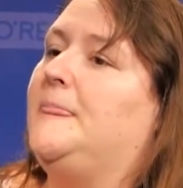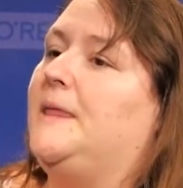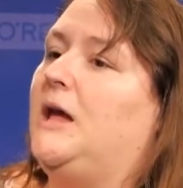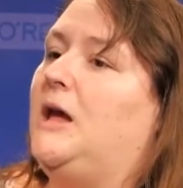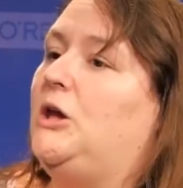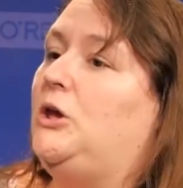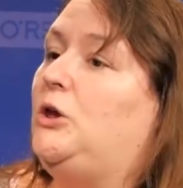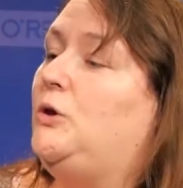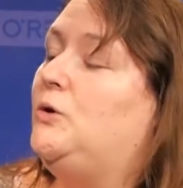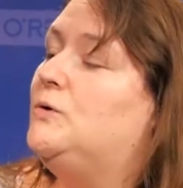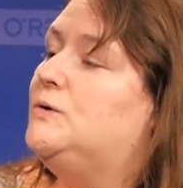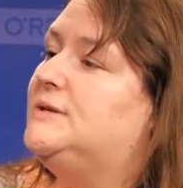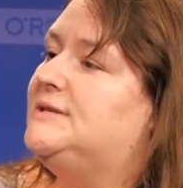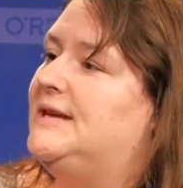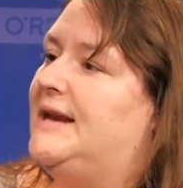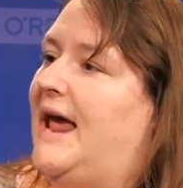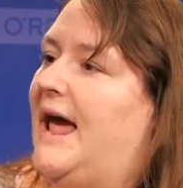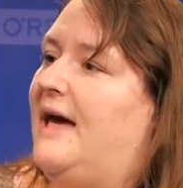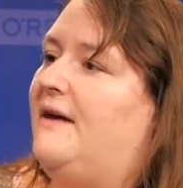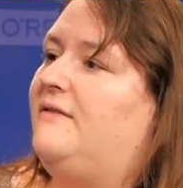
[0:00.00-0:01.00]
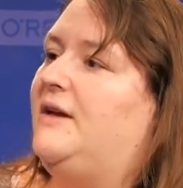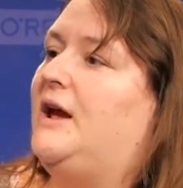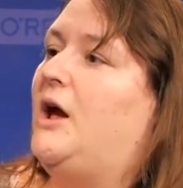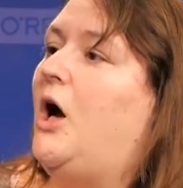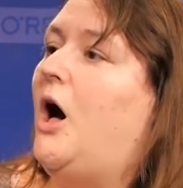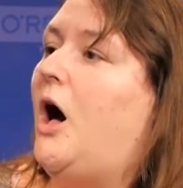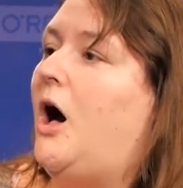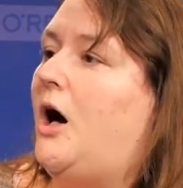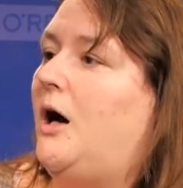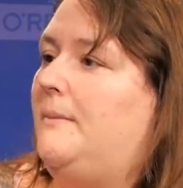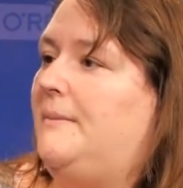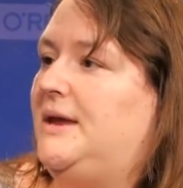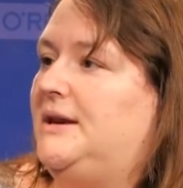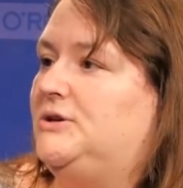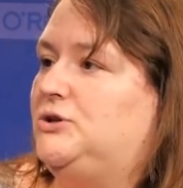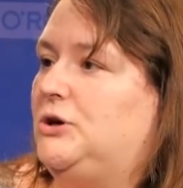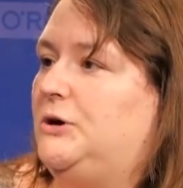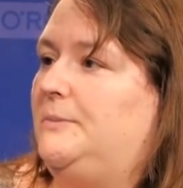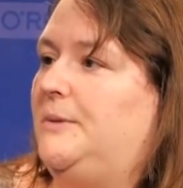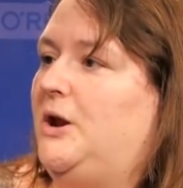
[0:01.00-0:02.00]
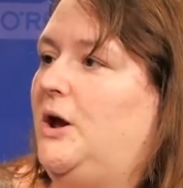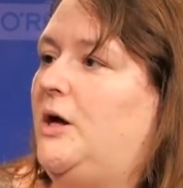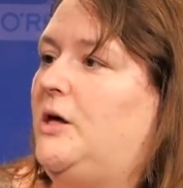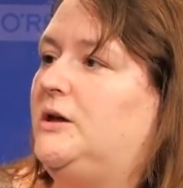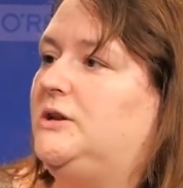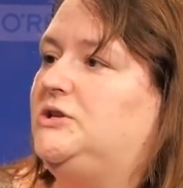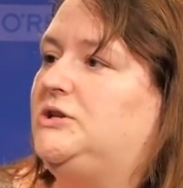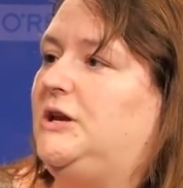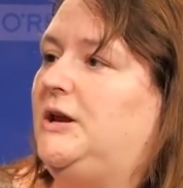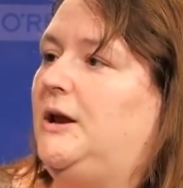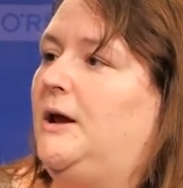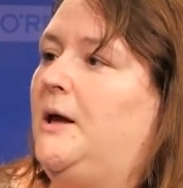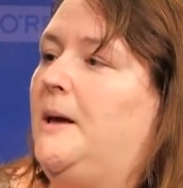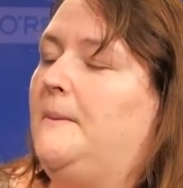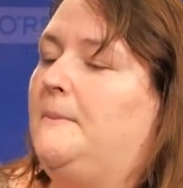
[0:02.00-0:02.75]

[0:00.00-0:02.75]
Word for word: a, use in having common terminology,